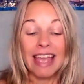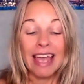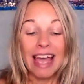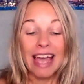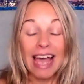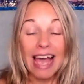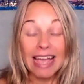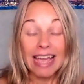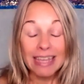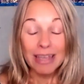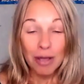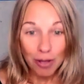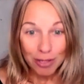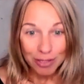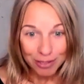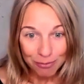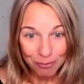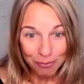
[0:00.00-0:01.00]
I
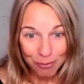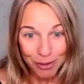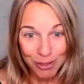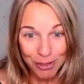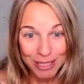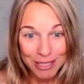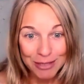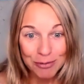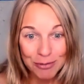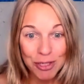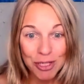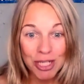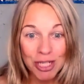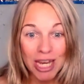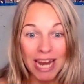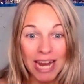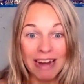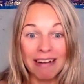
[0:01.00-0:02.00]
also wanted just to
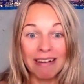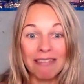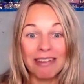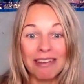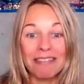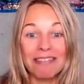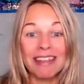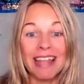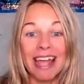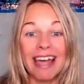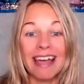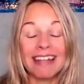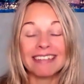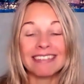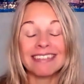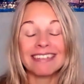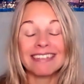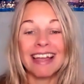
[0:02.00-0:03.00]
share with
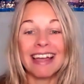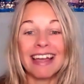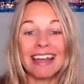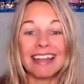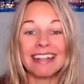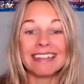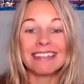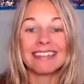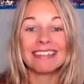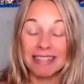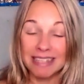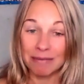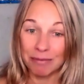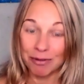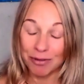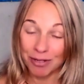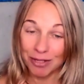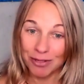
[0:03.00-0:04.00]
that
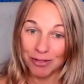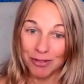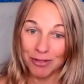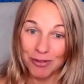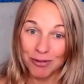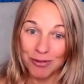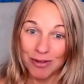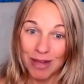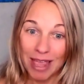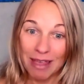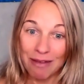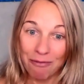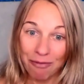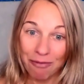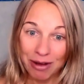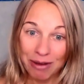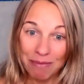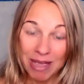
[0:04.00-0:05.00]
I'm going to do
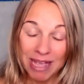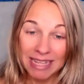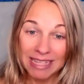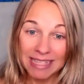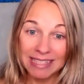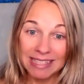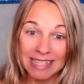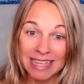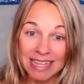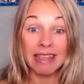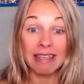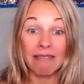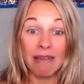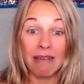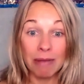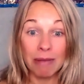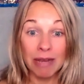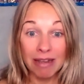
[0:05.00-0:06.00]
every month a
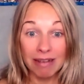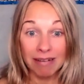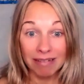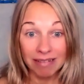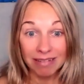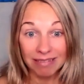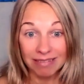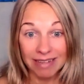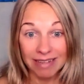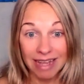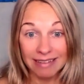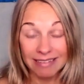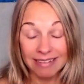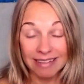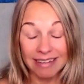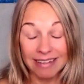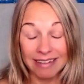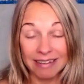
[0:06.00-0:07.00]
webinar that